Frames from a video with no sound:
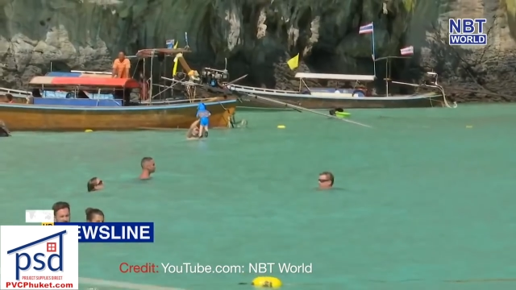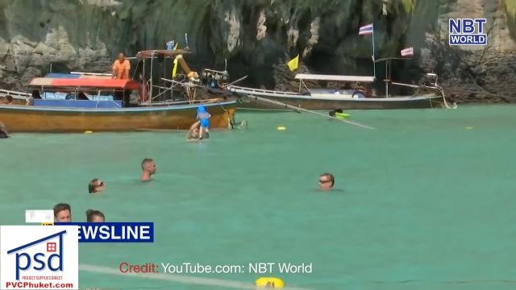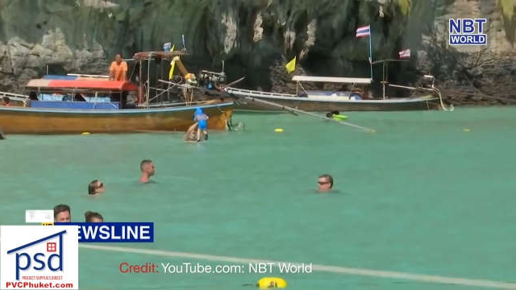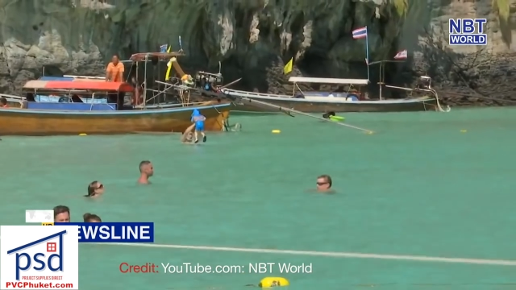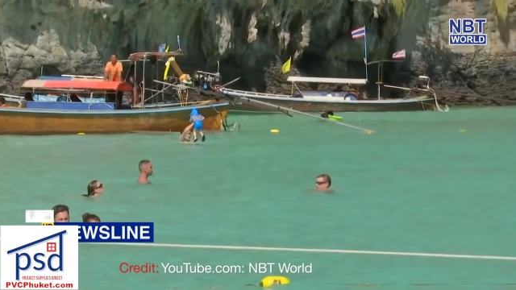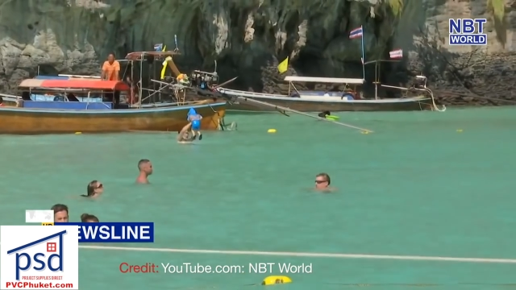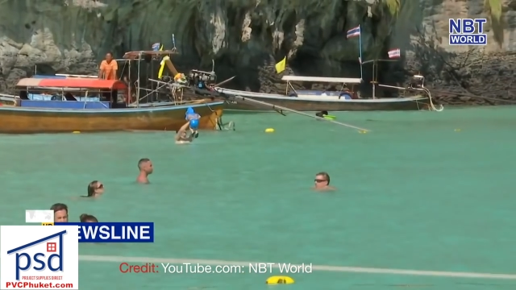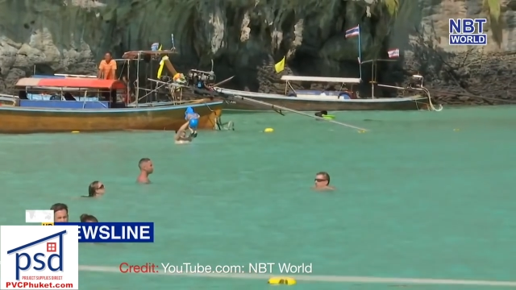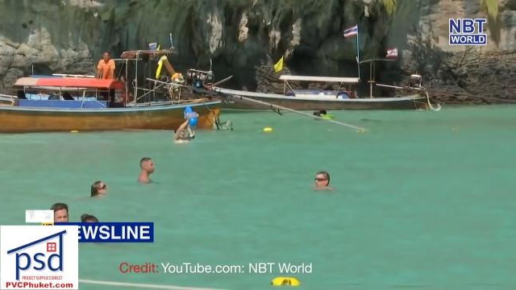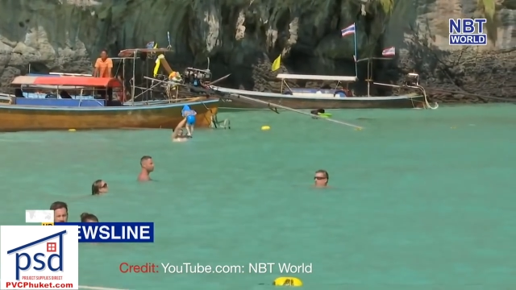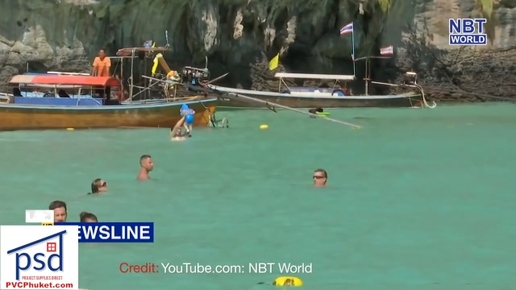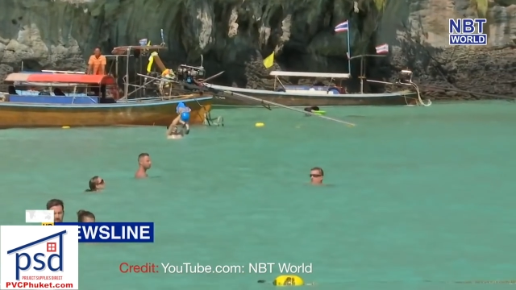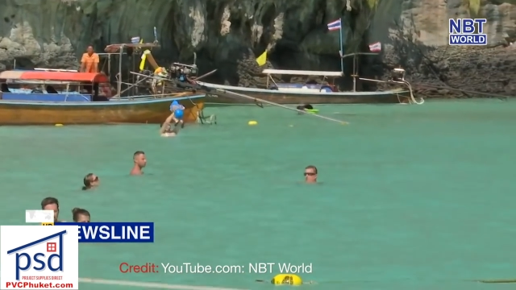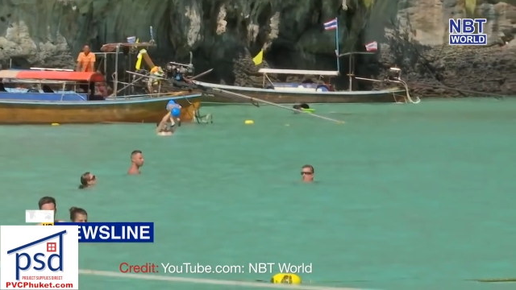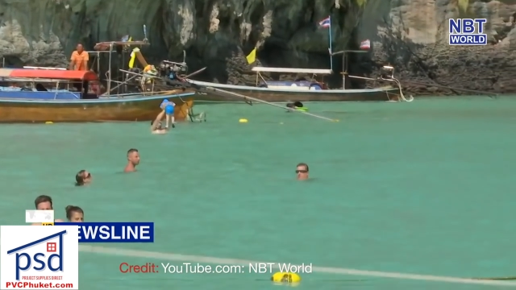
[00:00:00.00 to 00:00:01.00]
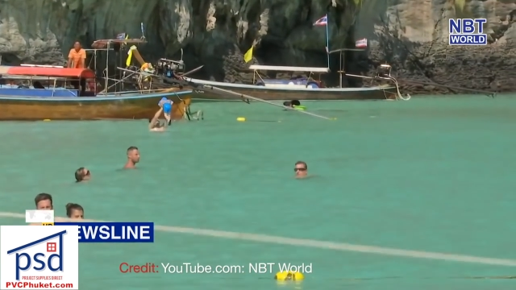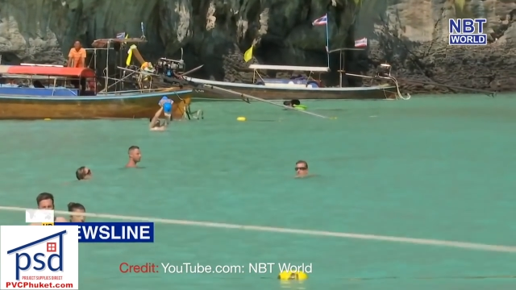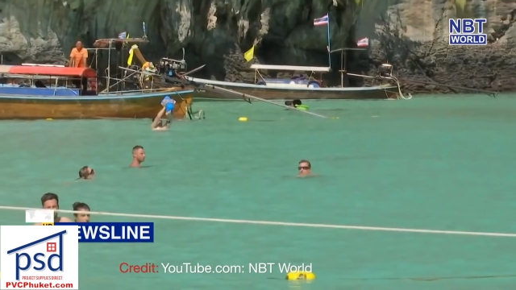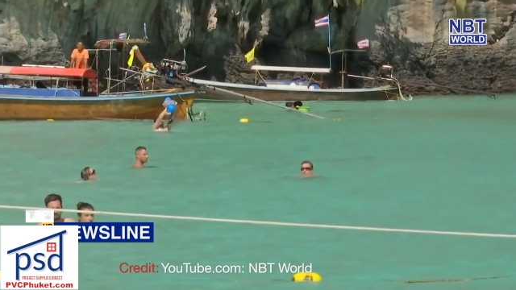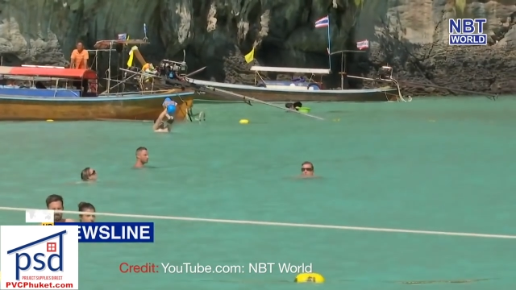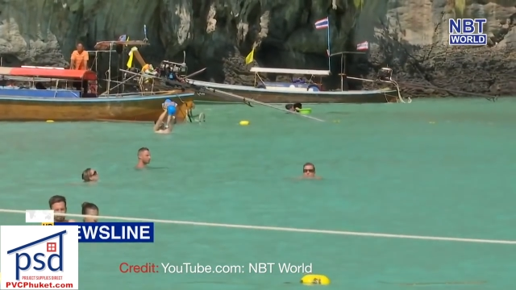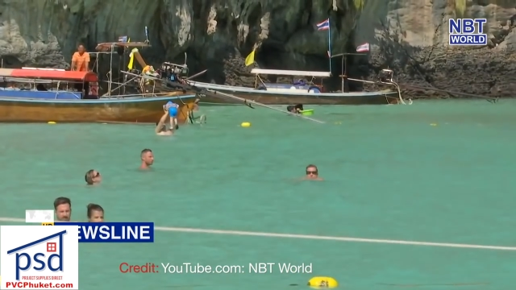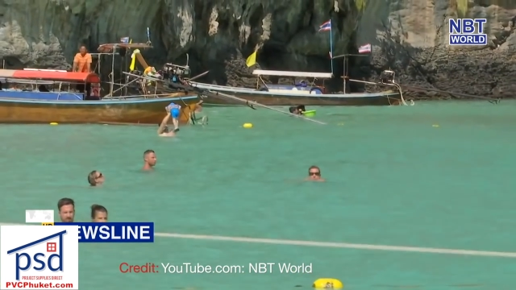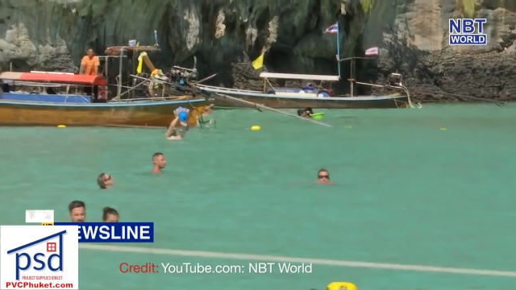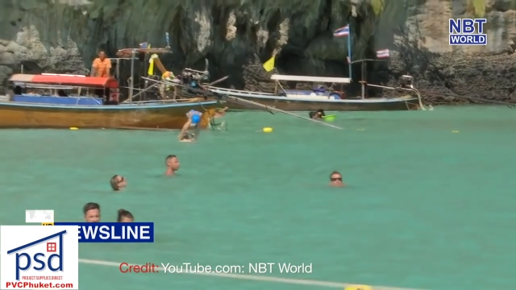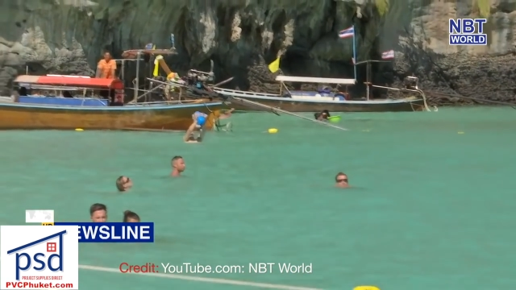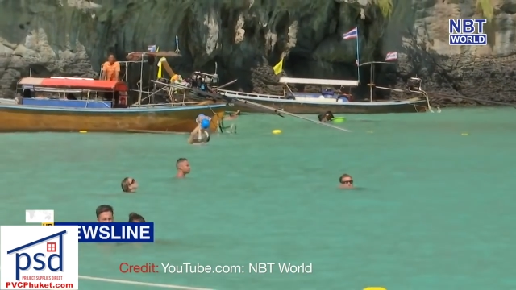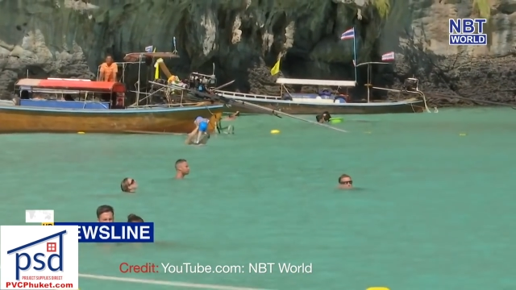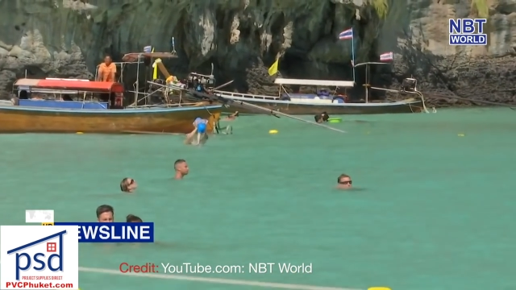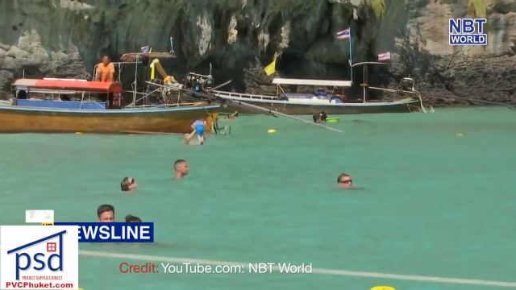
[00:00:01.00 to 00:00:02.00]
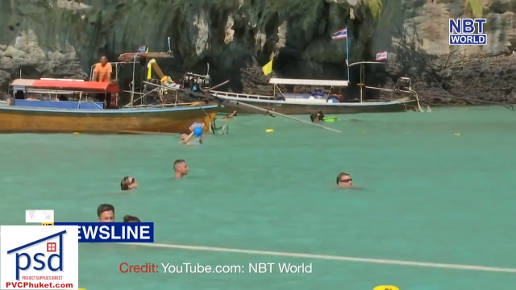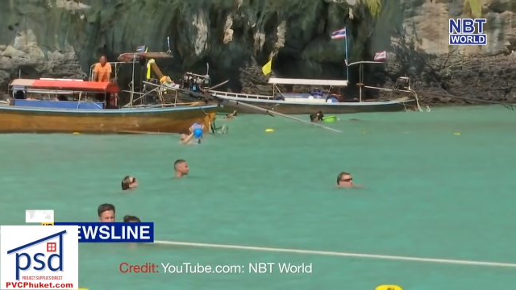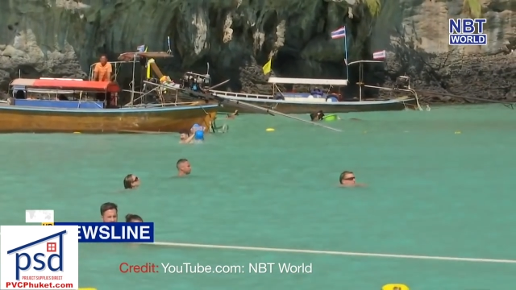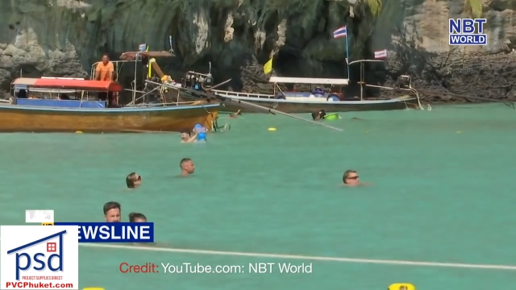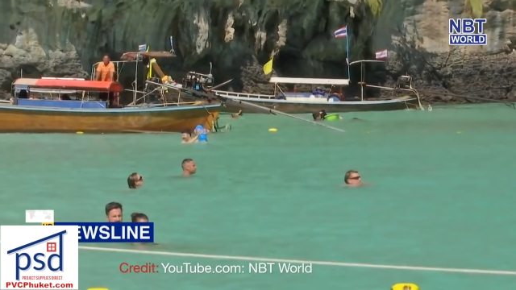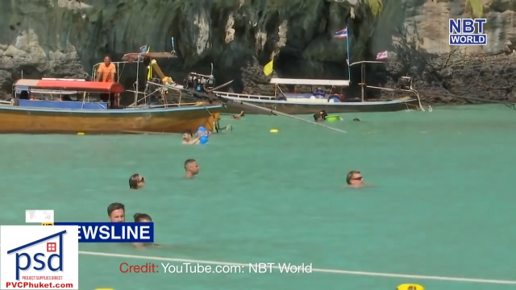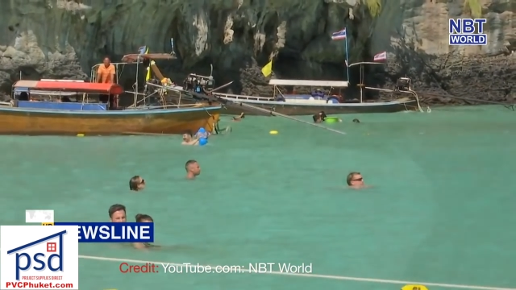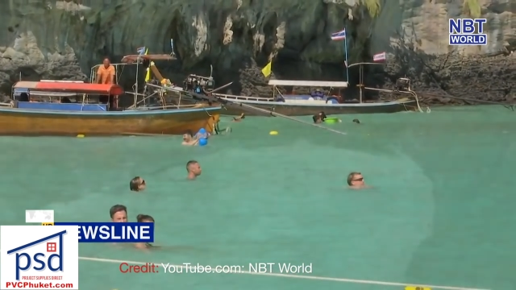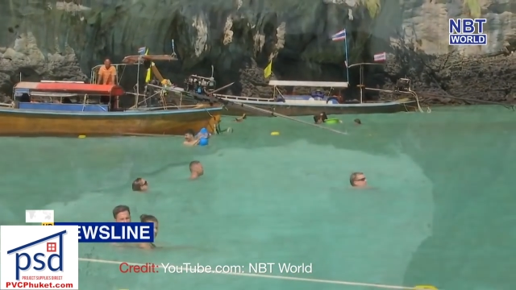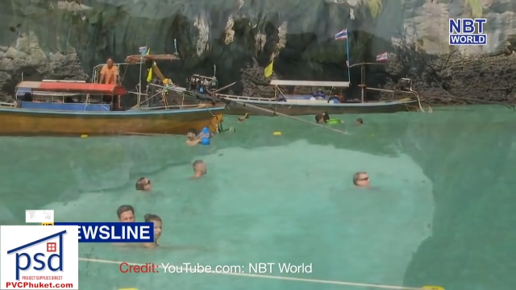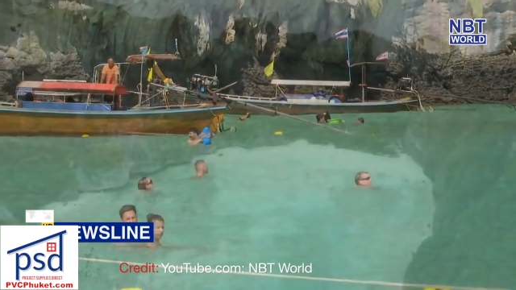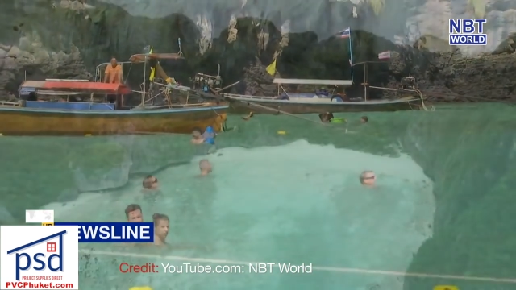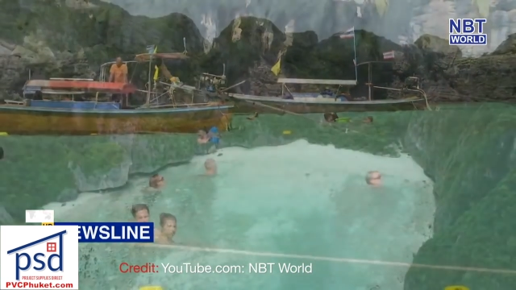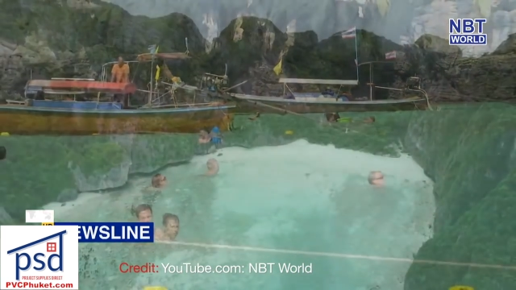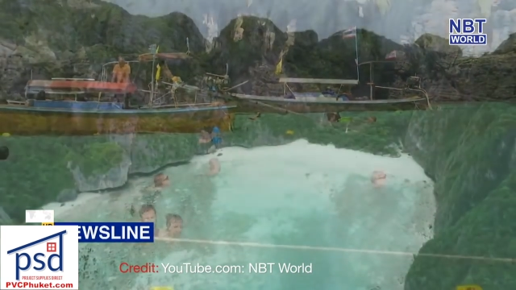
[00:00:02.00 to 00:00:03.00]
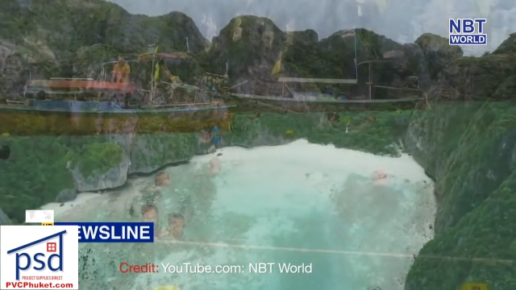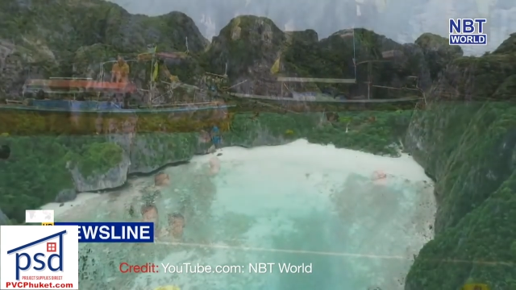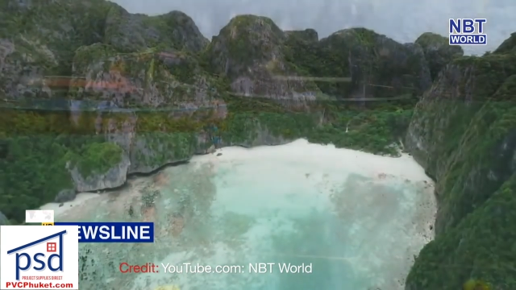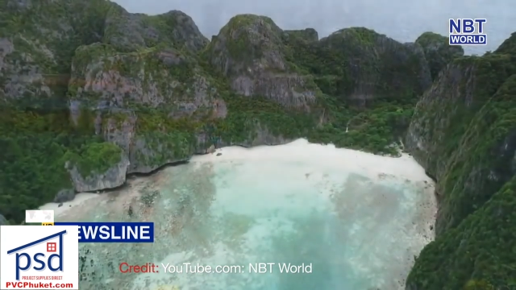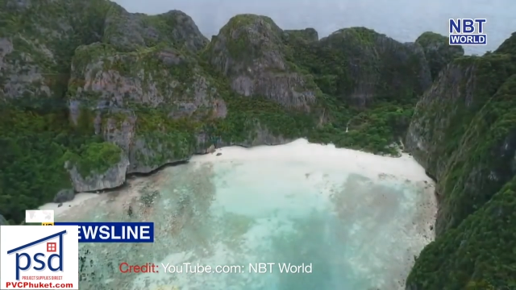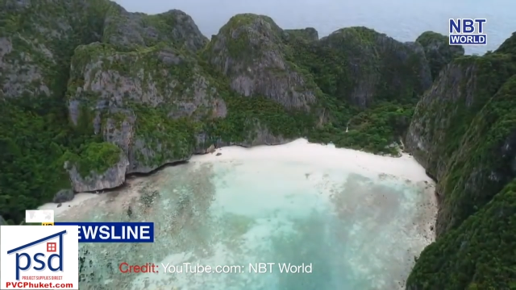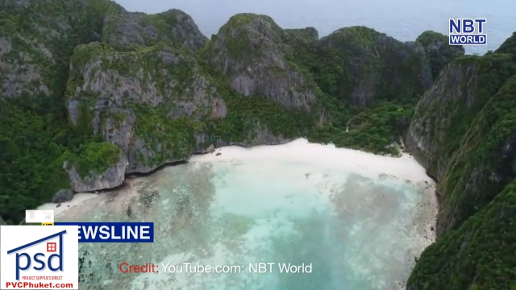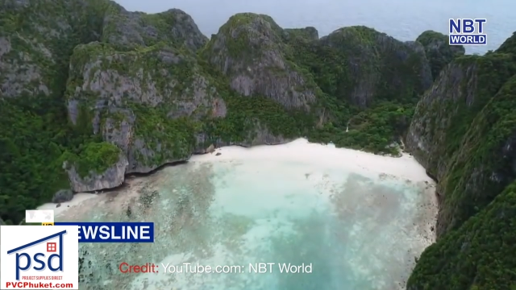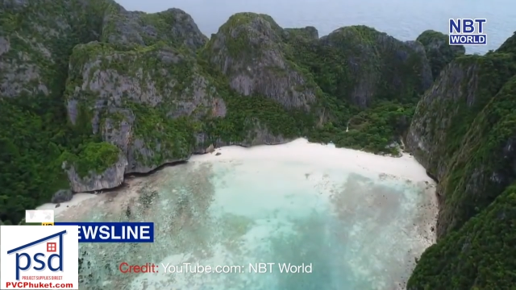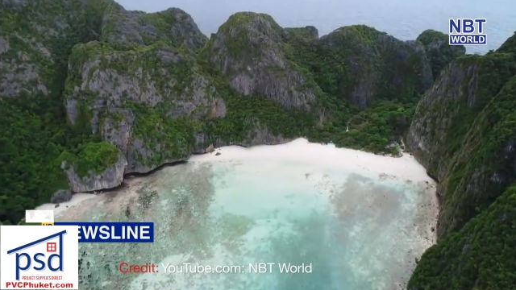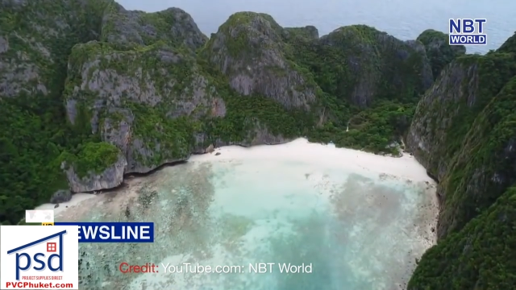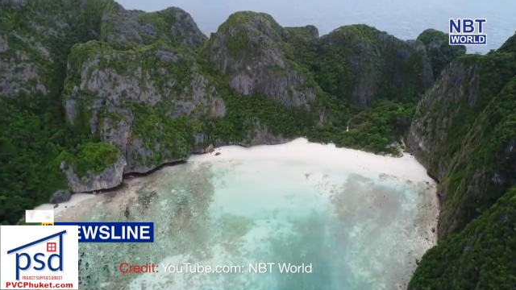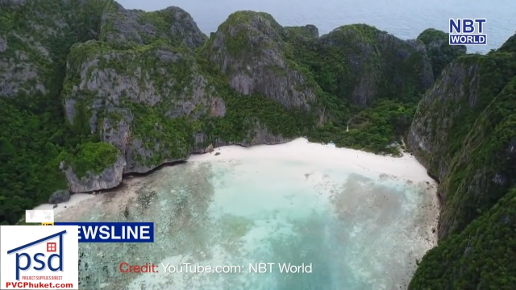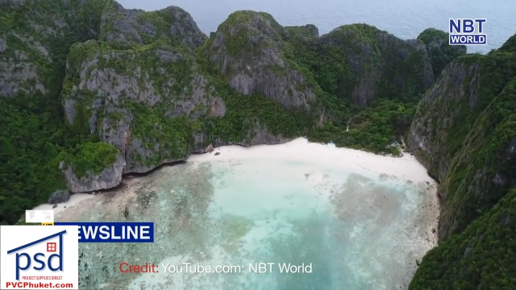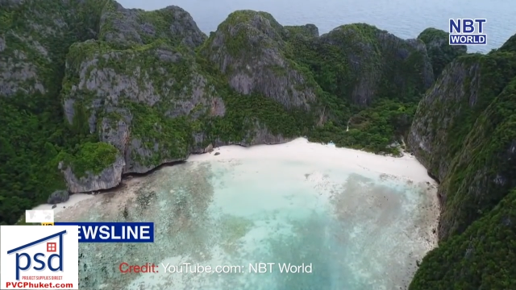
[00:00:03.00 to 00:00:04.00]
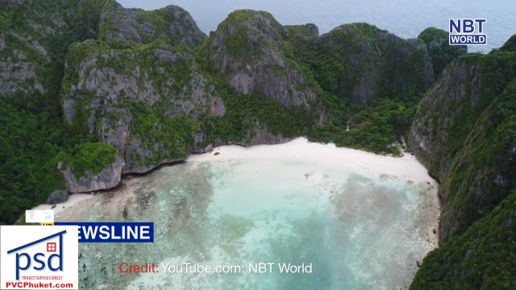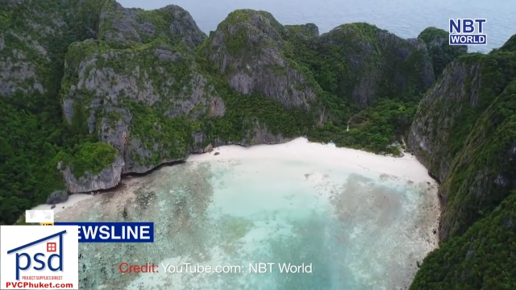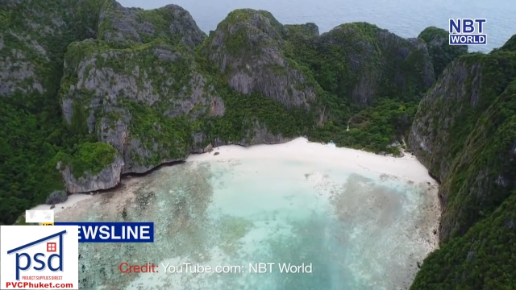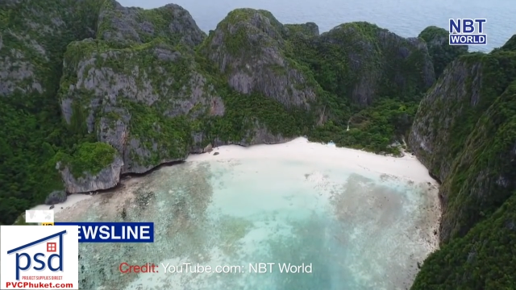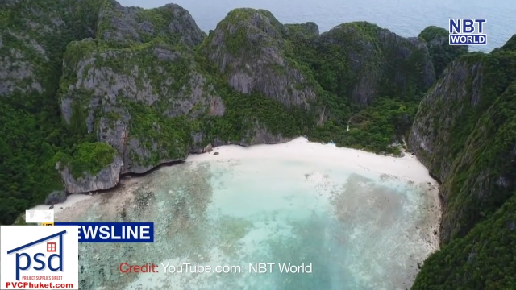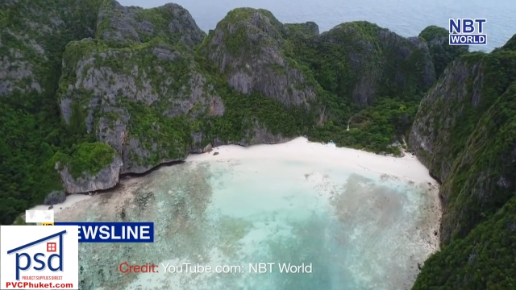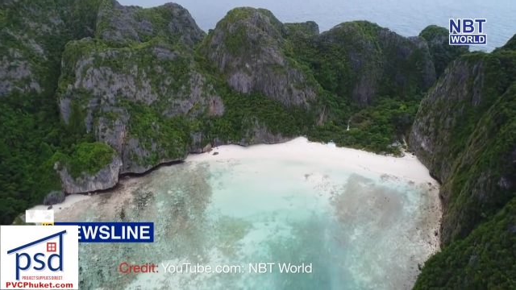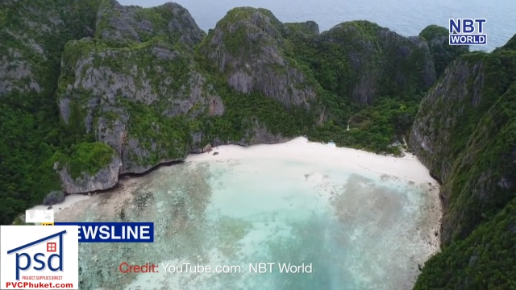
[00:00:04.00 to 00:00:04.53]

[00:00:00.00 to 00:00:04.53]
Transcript: Nobody's mouth can be seen.